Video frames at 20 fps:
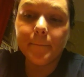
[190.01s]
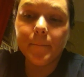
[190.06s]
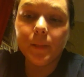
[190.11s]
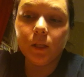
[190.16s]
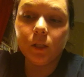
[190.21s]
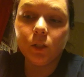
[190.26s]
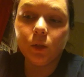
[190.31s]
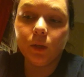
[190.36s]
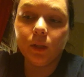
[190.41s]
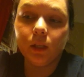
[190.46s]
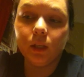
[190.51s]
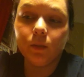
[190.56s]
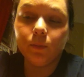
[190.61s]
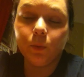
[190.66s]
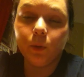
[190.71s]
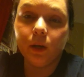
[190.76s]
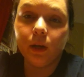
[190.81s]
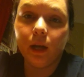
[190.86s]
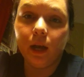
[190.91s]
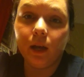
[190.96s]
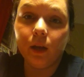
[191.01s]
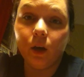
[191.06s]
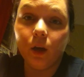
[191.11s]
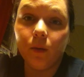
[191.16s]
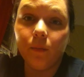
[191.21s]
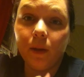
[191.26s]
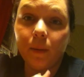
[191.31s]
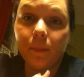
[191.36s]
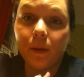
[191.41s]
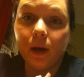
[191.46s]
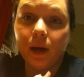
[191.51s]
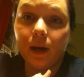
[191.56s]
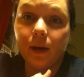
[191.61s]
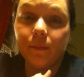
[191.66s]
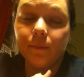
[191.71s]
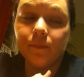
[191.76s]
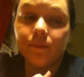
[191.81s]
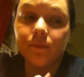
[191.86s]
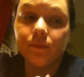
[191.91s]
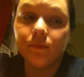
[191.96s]
So at this point, I called my
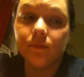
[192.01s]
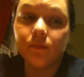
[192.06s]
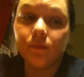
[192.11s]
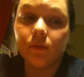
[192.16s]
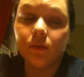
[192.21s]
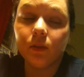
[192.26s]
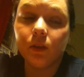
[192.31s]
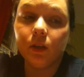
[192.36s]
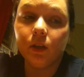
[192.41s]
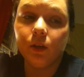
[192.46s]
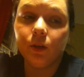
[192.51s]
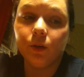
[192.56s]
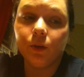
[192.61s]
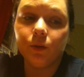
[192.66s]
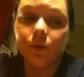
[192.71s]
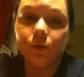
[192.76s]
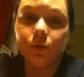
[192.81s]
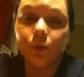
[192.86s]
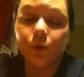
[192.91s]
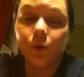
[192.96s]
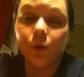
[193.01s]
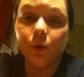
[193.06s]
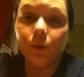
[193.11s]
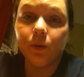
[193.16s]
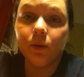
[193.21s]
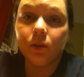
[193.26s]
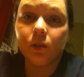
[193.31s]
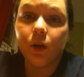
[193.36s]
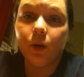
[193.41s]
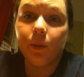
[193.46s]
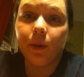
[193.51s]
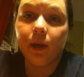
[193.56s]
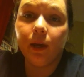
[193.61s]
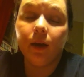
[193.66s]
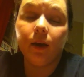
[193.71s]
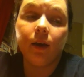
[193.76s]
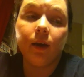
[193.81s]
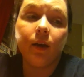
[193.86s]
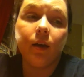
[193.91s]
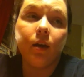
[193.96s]
mom, told her what's going
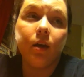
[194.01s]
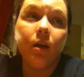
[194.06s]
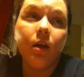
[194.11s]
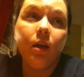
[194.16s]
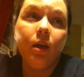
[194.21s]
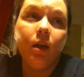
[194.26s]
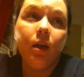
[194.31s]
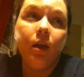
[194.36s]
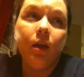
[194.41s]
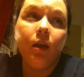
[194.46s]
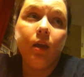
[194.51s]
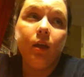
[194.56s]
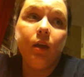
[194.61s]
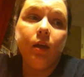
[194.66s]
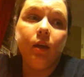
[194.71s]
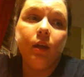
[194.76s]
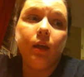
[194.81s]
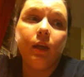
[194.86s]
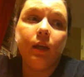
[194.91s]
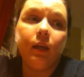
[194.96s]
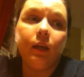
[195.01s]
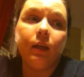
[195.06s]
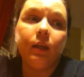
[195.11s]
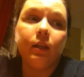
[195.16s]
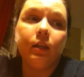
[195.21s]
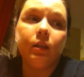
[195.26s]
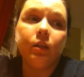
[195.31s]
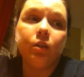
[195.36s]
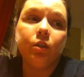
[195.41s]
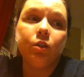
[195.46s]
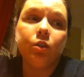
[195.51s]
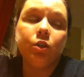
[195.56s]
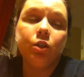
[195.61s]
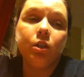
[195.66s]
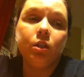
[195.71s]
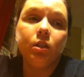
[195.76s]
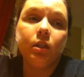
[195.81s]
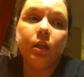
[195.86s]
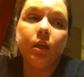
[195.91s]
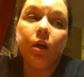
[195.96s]
on. And she
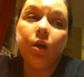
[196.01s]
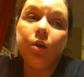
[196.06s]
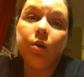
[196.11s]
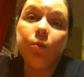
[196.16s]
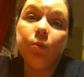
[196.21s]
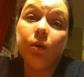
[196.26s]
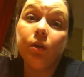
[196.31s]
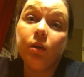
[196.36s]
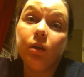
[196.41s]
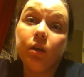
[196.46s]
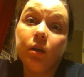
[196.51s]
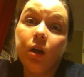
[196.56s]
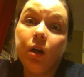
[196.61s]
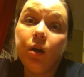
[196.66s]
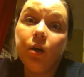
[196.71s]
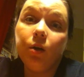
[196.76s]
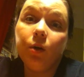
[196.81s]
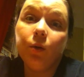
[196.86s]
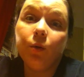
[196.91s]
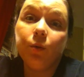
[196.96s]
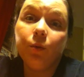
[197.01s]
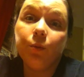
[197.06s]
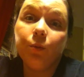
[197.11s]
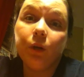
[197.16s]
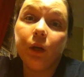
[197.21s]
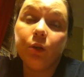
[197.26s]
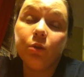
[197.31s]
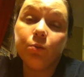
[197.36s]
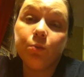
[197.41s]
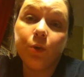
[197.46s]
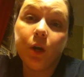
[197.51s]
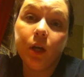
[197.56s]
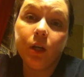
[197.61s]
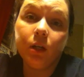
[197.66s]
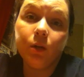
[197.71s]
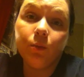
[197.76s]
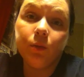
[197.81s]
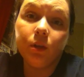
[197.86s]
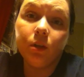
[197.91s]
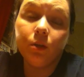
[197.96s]
said, oh, well, when I was
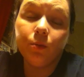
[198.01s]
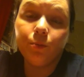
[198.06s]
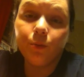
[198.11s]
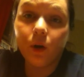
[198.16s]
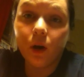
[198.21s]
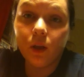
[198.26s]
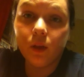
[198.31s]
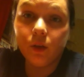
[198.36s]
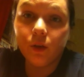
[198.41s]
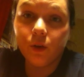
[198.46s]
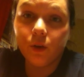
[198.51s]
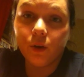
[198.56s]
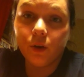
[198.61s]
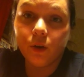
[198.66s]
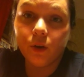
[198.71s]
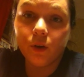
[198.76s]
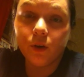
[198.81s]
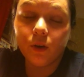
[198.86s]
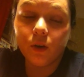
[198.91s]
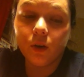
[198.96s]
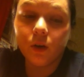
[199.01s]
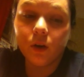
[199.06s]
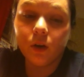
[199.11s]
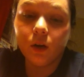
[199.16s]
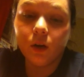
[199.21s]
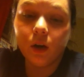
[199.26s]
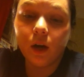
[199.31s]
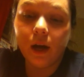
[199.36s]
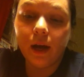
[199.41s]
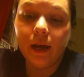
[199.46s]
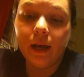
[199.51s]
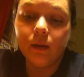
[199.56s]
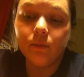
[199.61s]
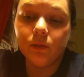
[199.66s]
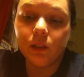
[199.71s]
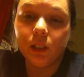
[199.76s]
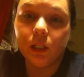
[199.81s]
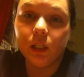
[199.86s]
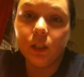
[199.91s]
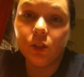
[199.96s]
pregnant with your brother, I had
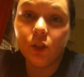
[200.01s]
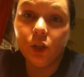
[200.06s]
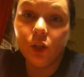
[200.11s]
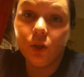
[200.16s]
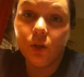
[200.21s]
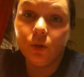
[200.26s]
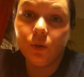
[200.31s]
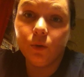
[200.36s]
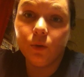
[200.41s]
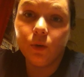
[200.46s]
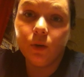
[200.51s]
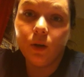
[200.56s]
bleeding too.